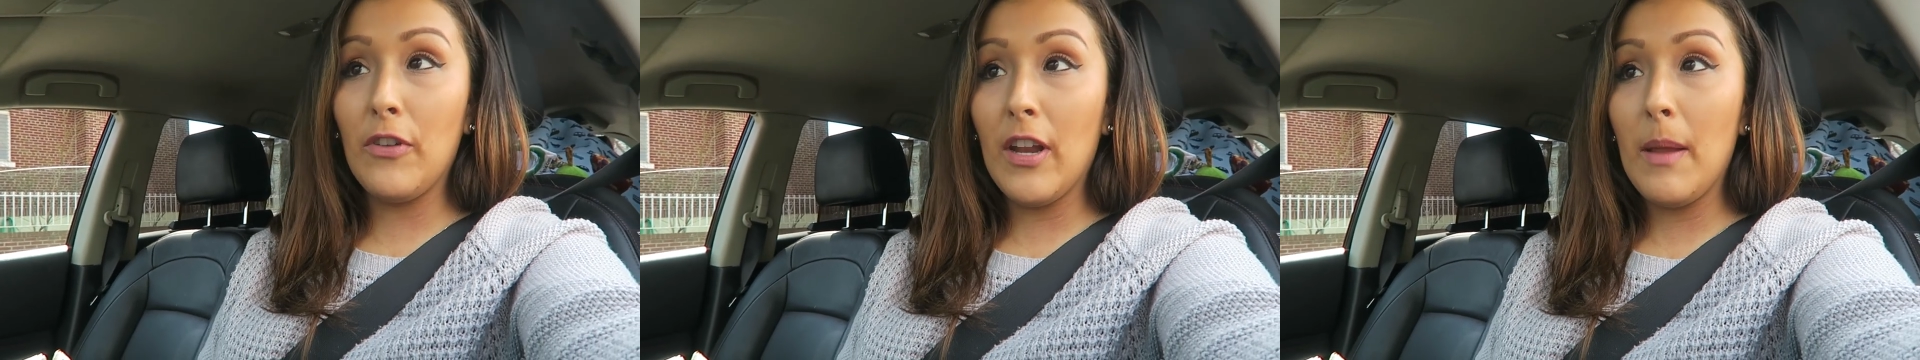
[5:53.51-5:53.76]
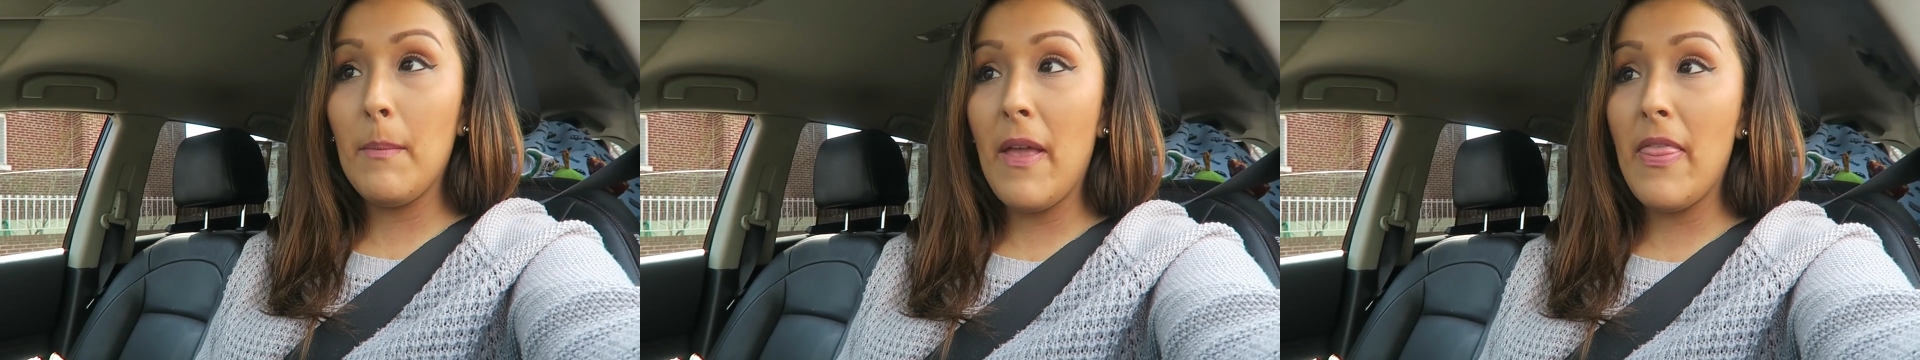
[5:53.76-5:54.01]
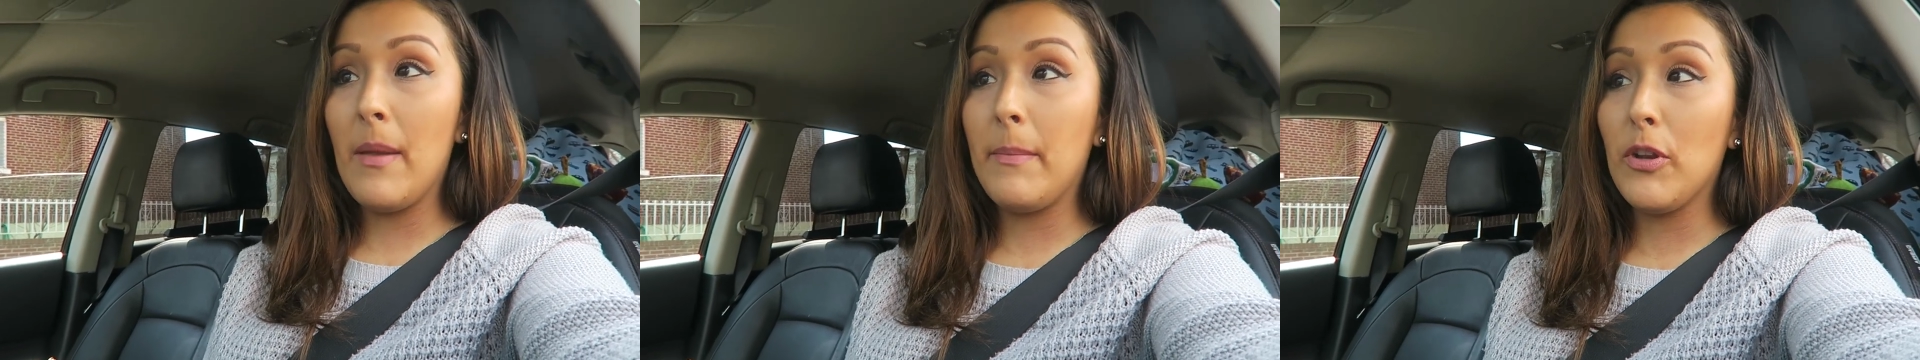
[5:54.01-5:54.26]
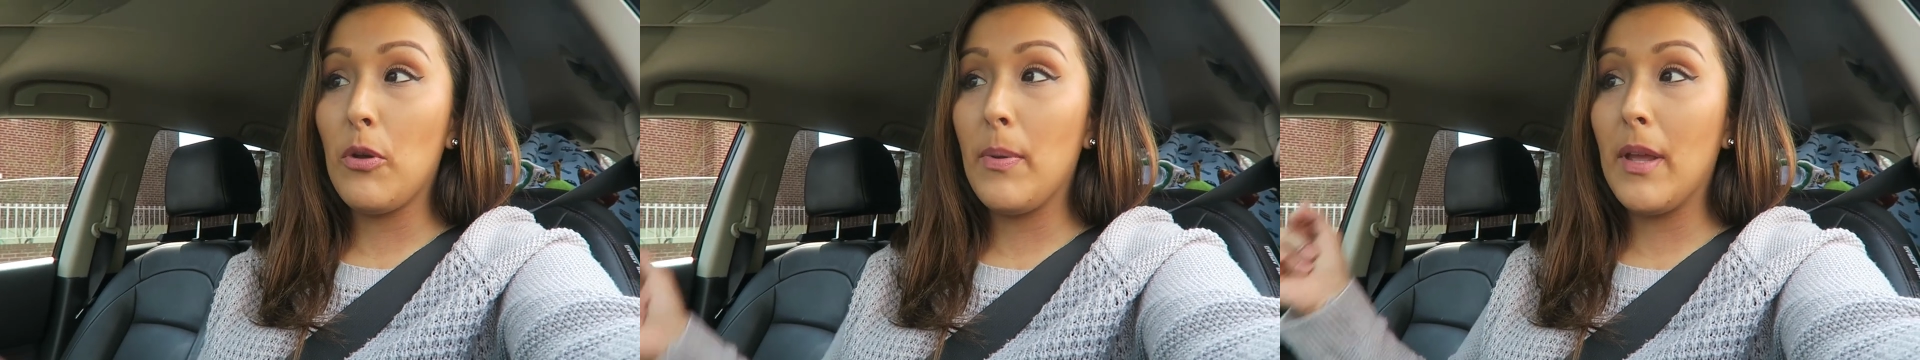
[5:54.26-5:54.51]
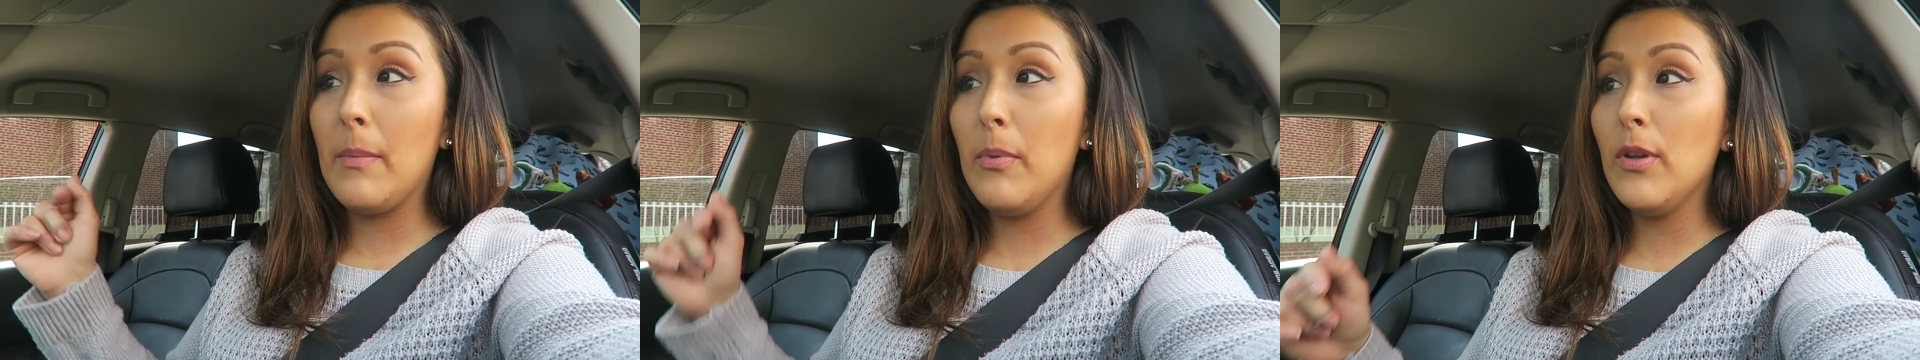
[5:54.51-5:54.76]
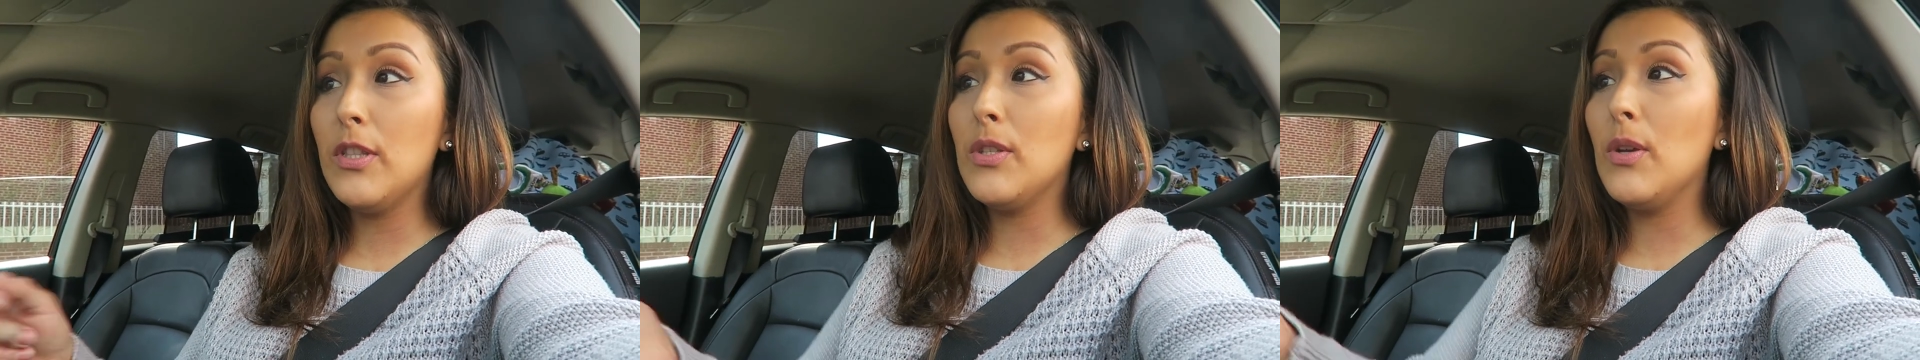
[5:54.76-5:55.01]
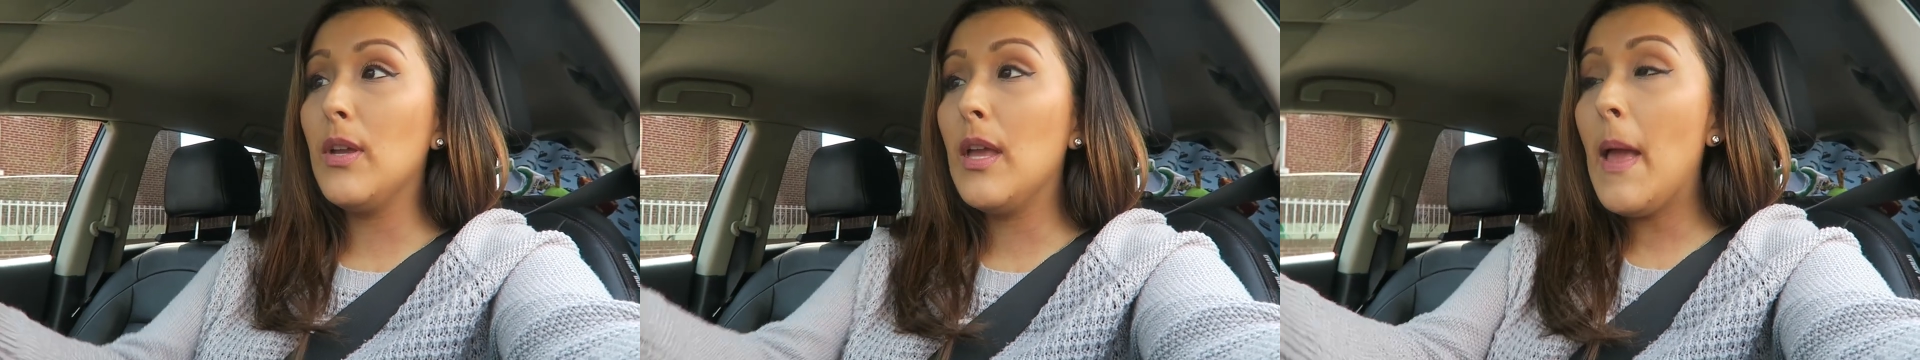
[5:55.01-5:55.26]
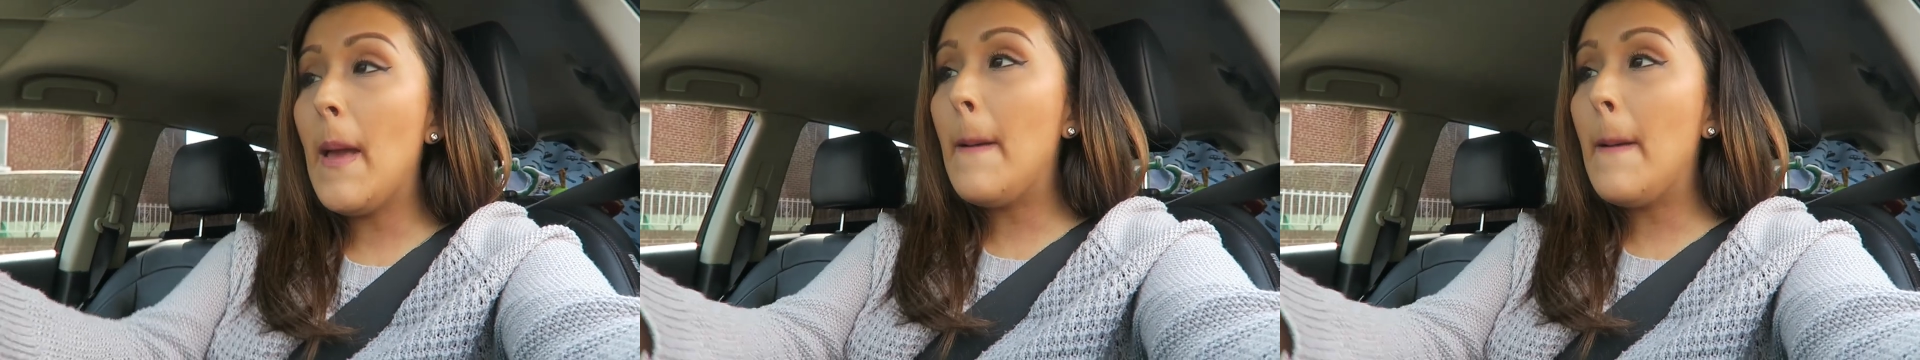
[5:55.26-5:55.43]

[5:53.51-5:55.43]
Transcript: frame, and then I'm gonna go pick a BOYTOY.